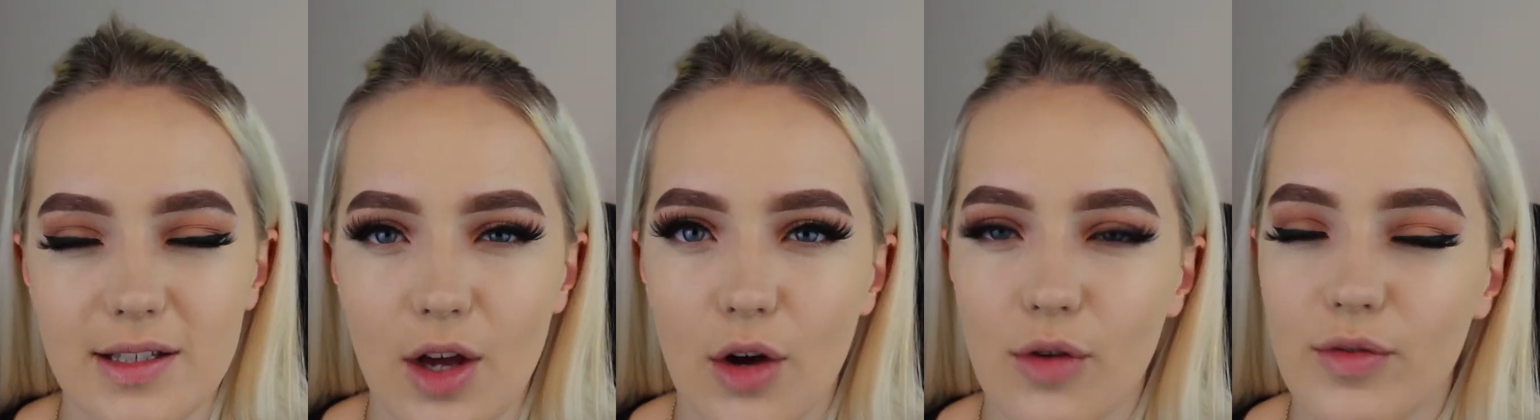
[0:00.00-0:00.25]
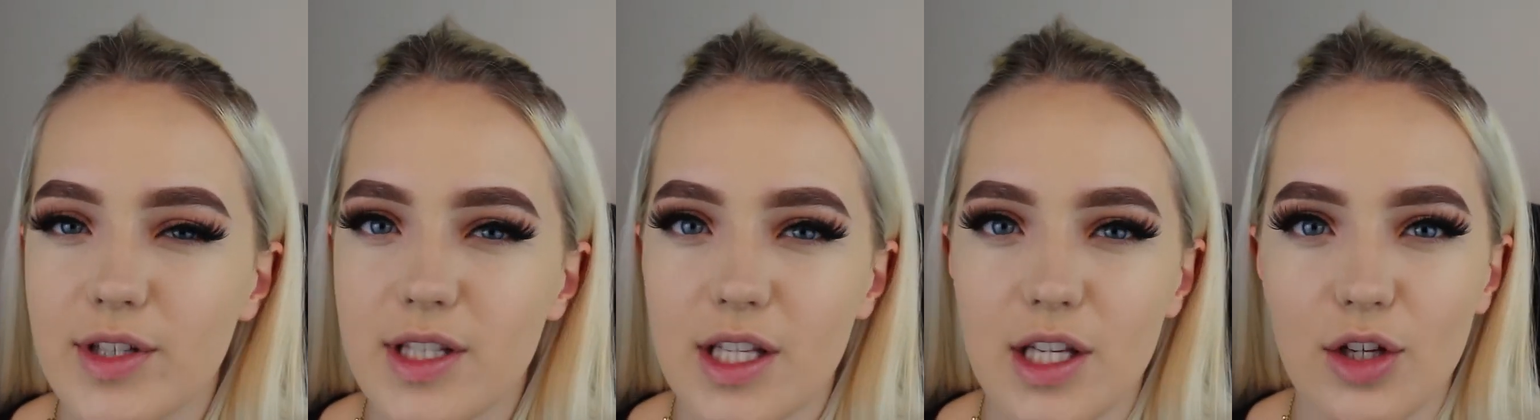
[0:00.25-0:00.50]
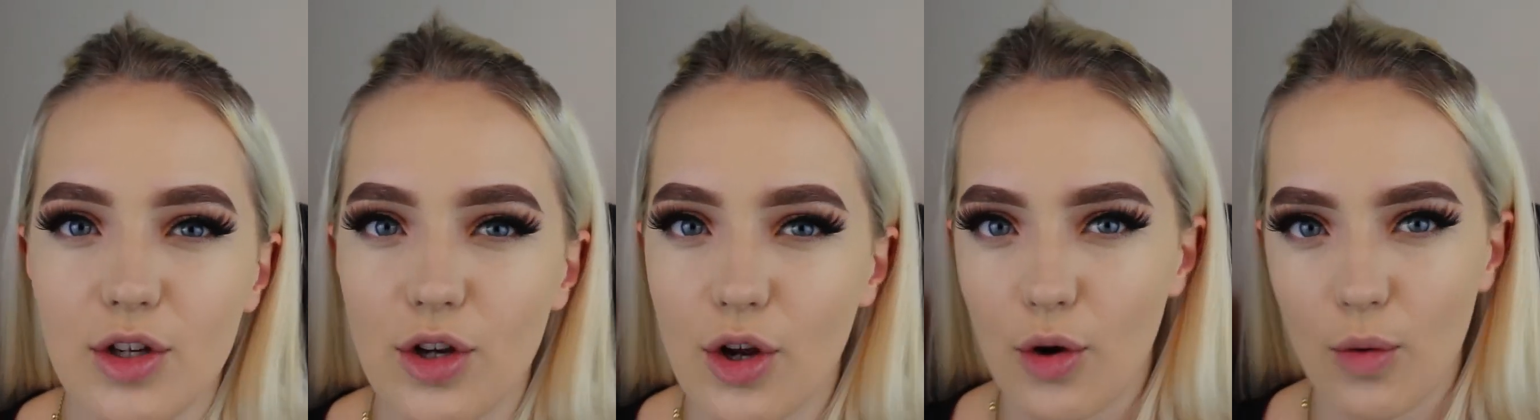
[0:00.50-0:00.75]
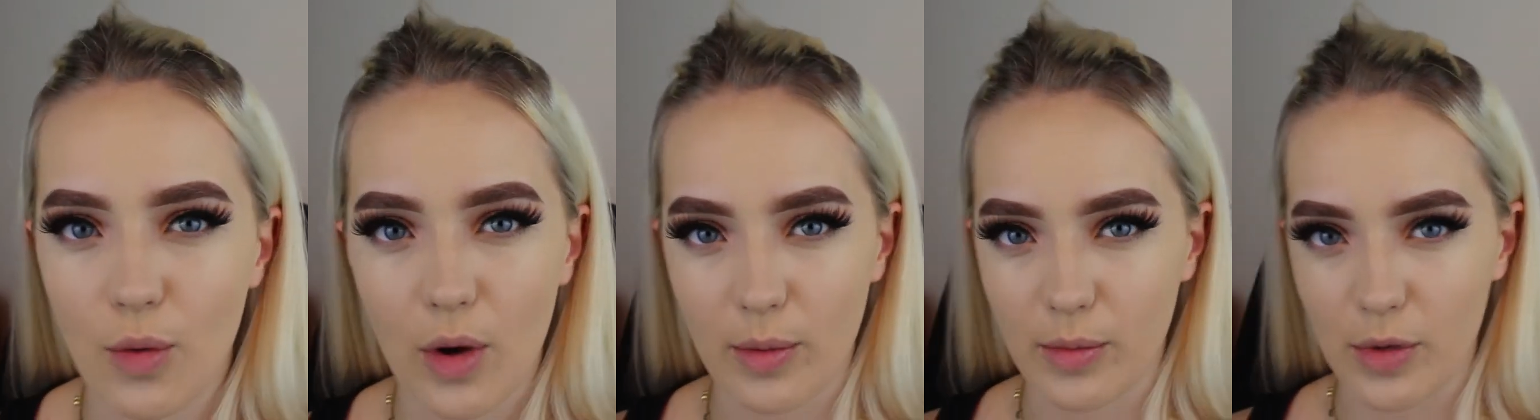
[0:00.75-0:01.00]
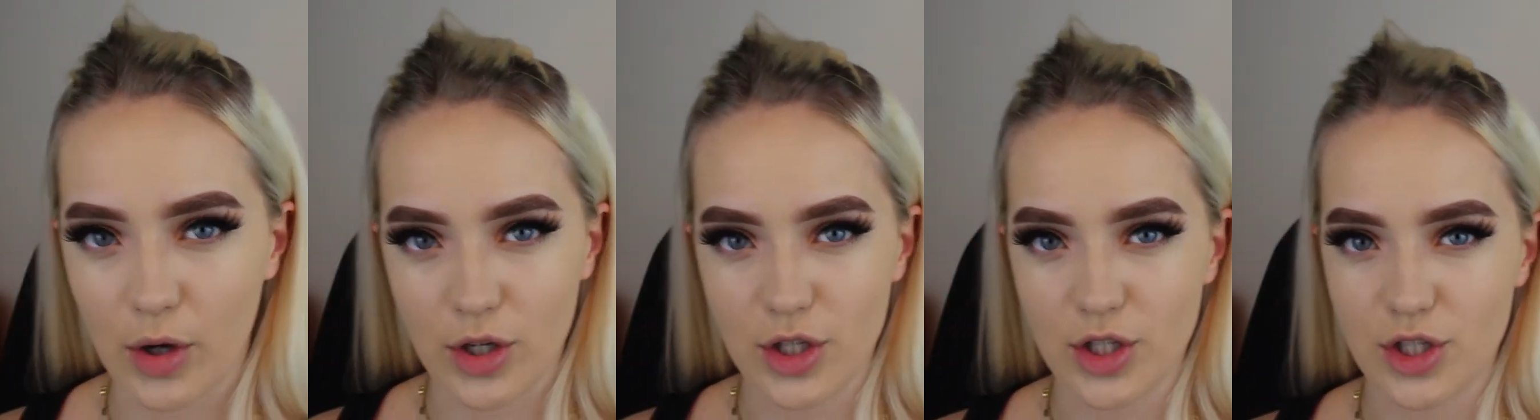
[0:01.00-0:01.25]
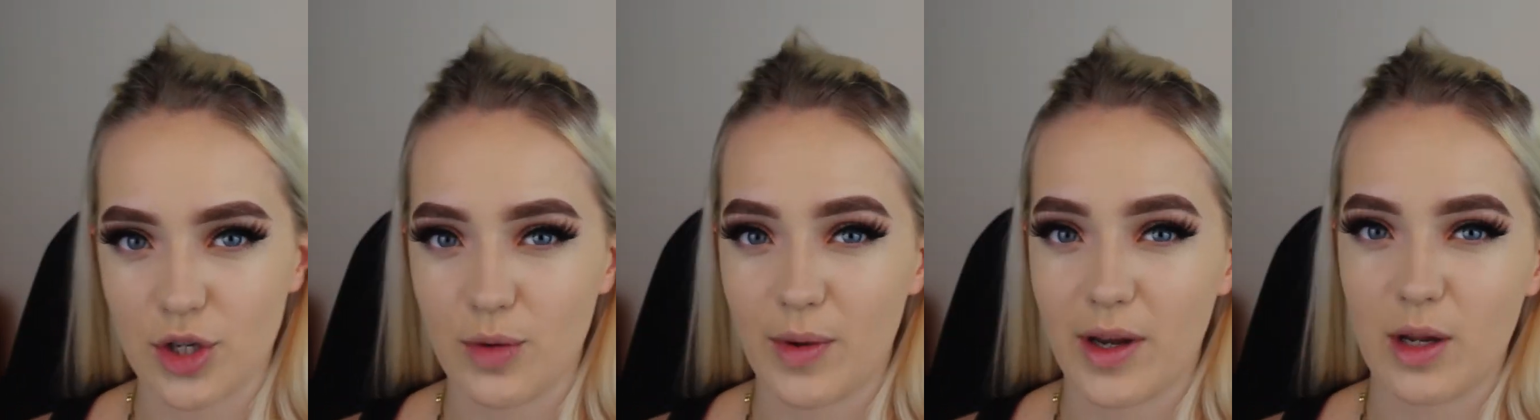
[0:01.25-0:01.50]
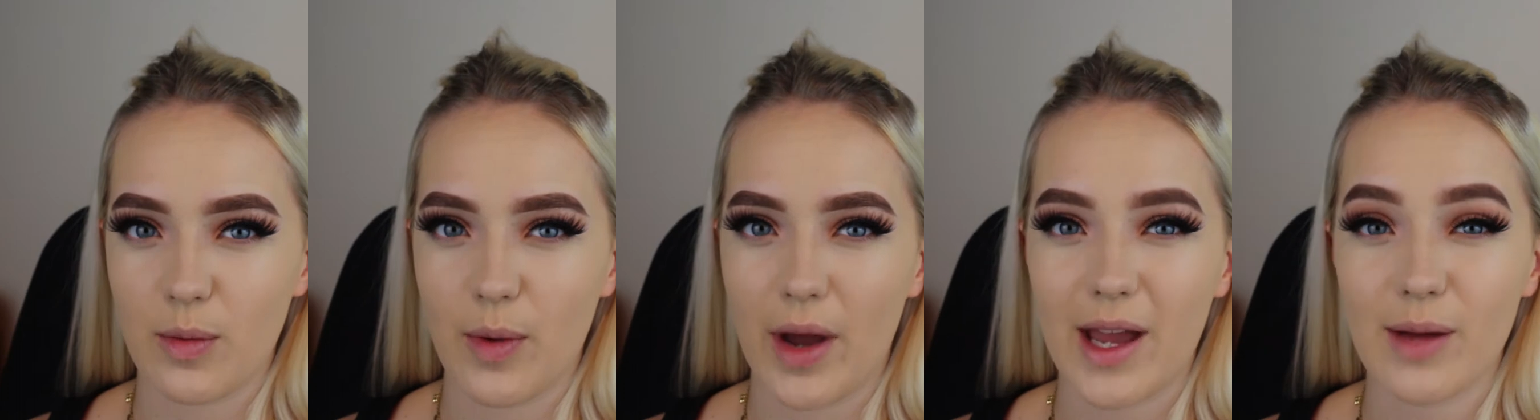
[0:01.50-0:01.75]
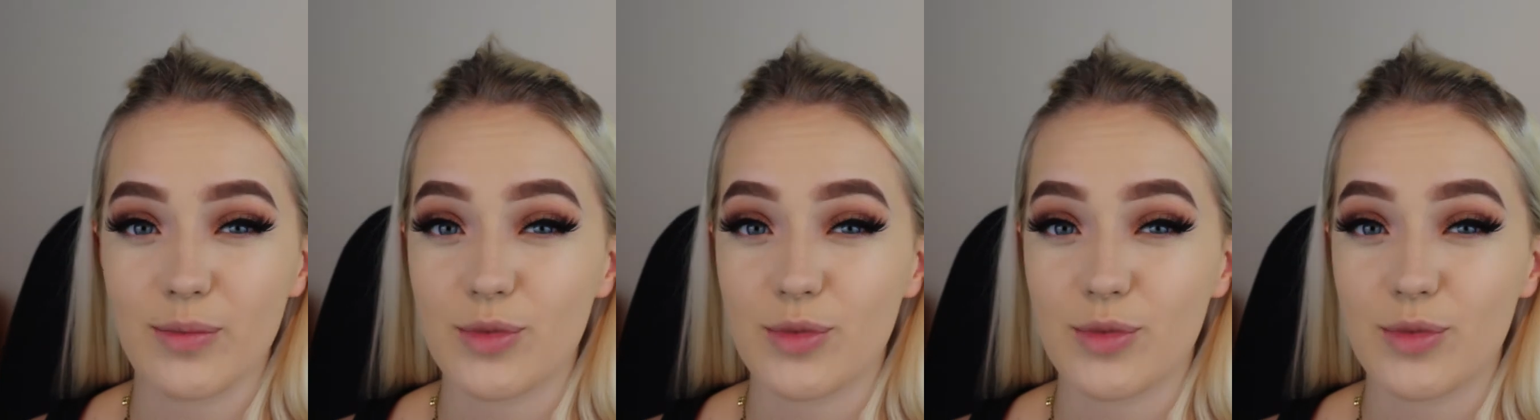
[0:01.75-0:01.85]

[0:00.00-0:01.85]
that obviously you know what I'm going to do anyway.